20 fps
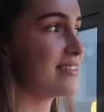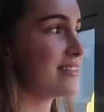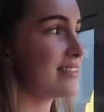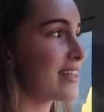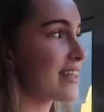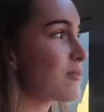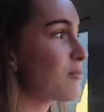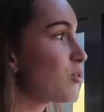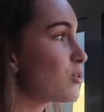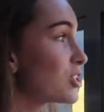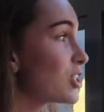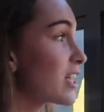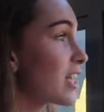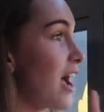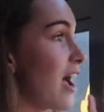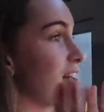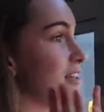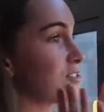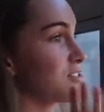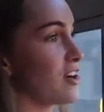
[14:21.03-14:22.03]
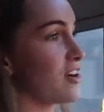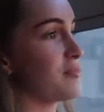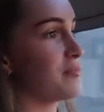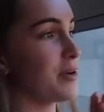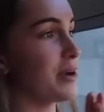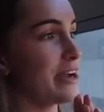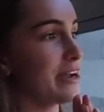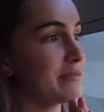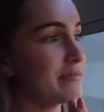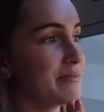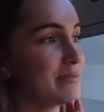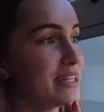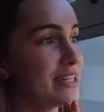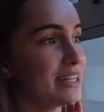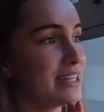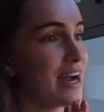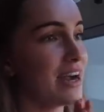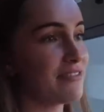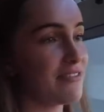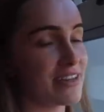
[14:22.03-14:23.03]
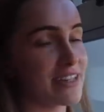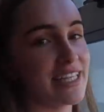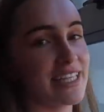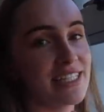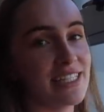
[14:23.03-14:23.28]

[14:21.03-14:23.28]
Like, watching cars drive by. I find it